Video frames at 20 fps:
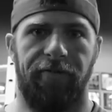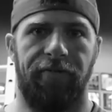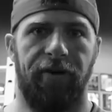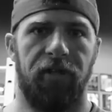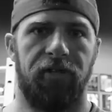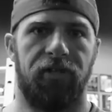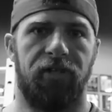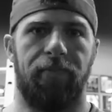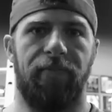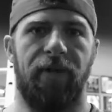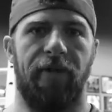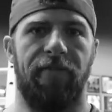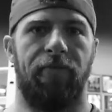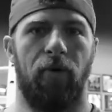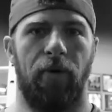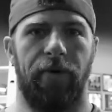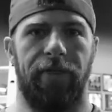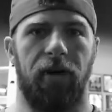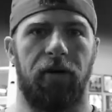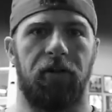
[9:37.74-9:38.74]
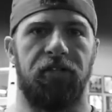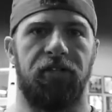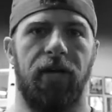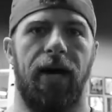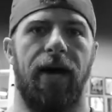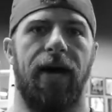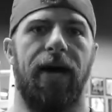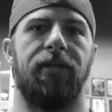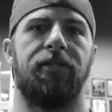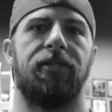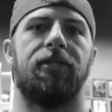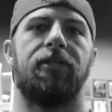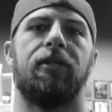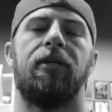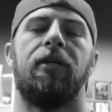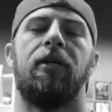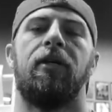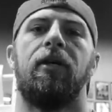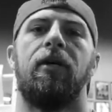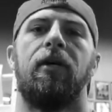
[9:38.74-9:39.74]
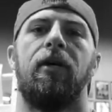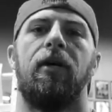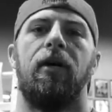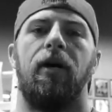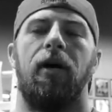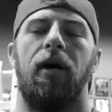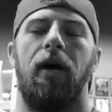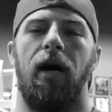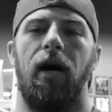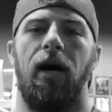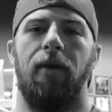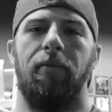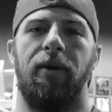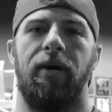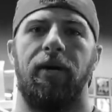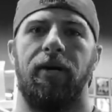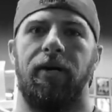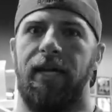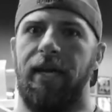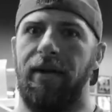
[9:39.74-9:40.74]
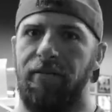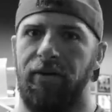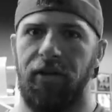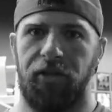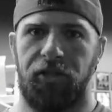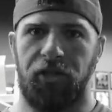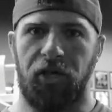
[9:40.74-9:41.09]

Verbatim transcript: I finished up that fourth exercise. Give it a